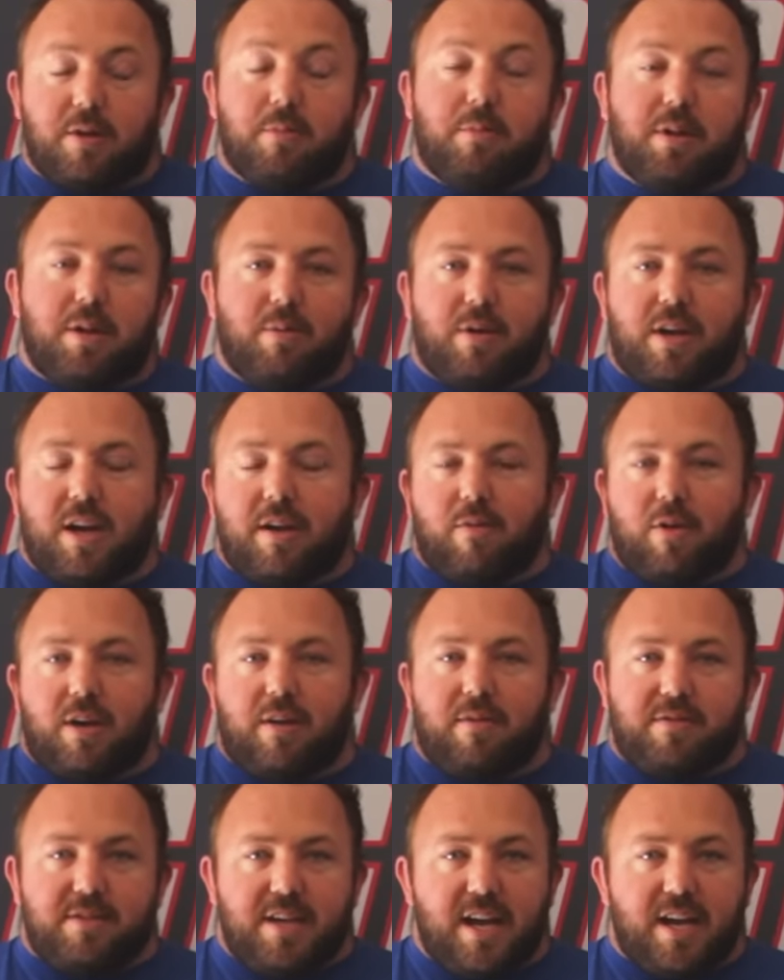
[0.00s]
complete recovery
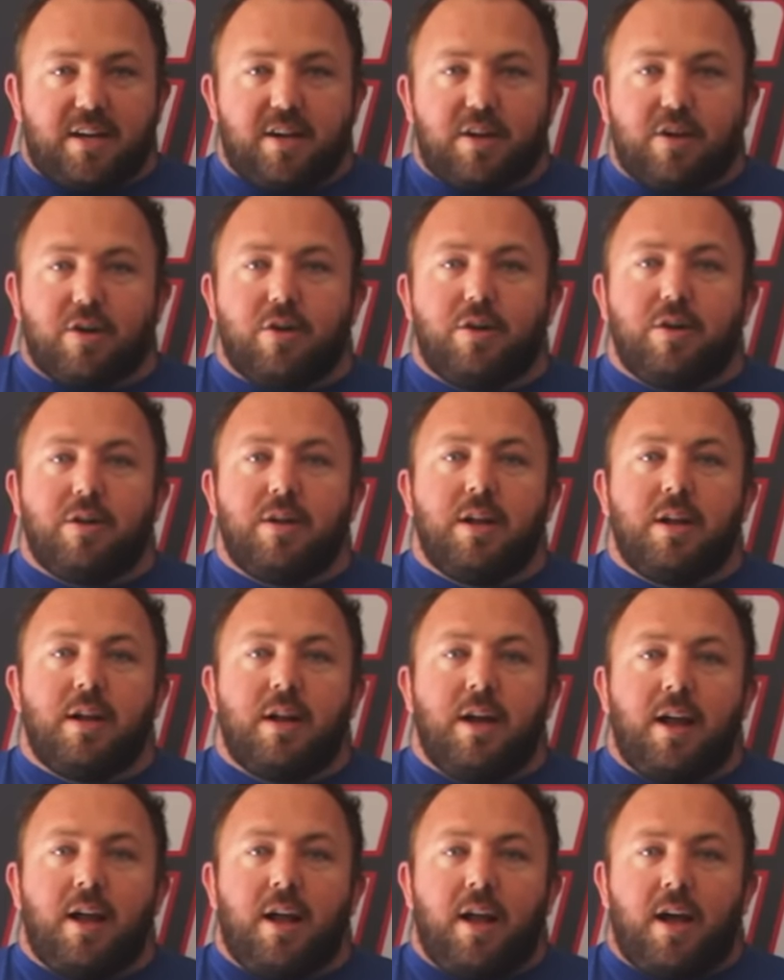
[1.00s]
of technical
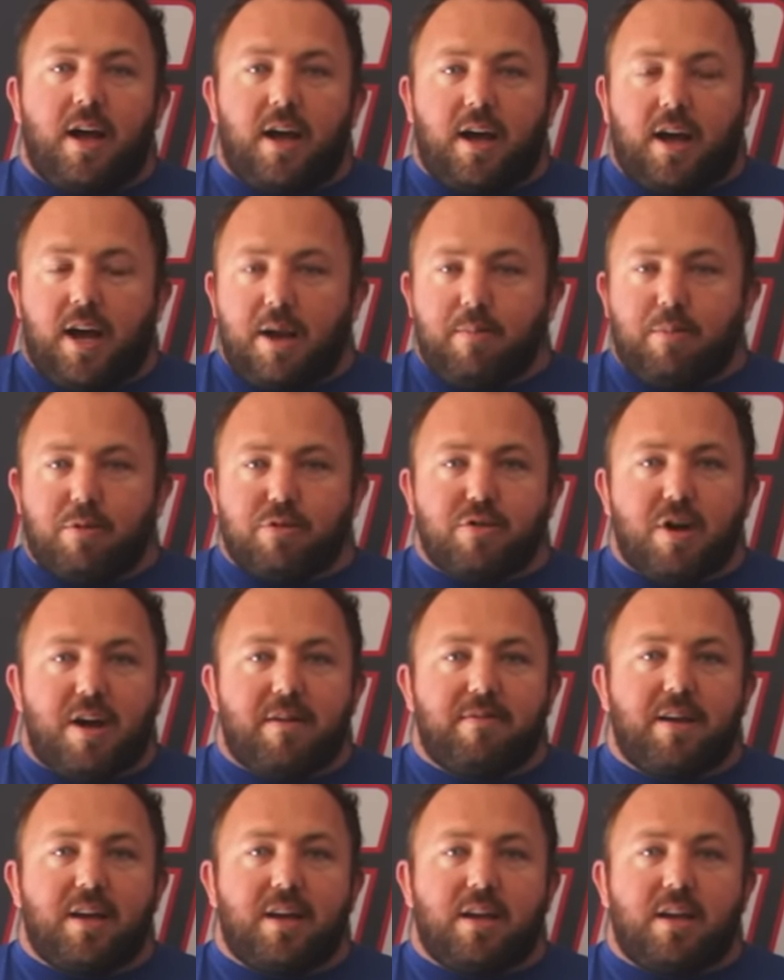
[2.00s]
uh,
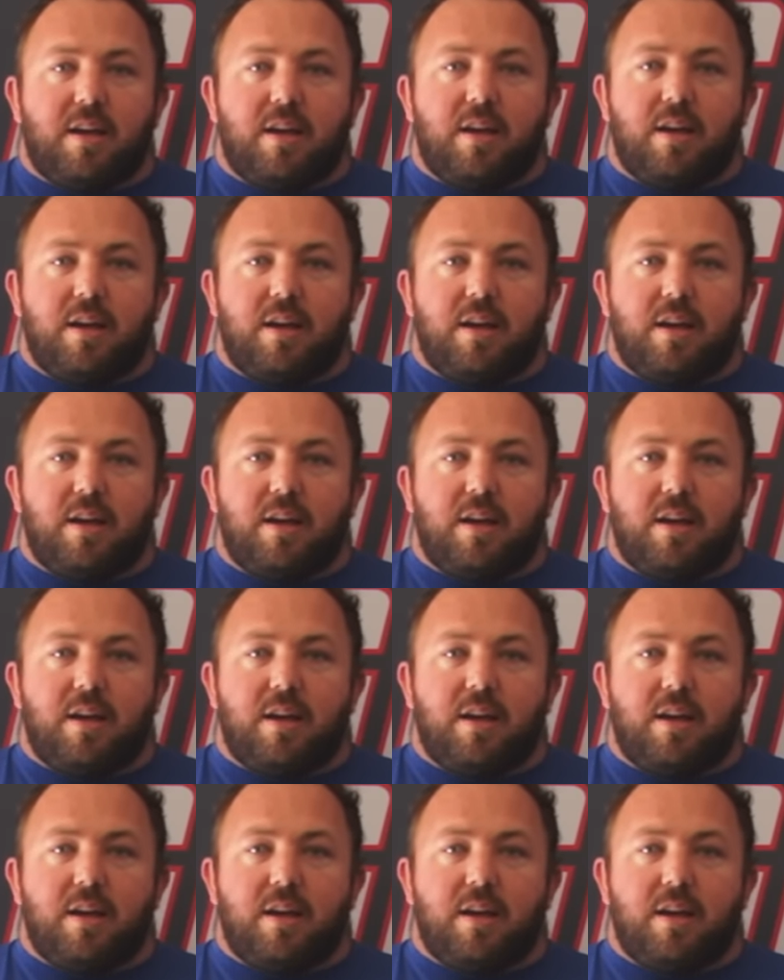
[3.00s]
hypertrophic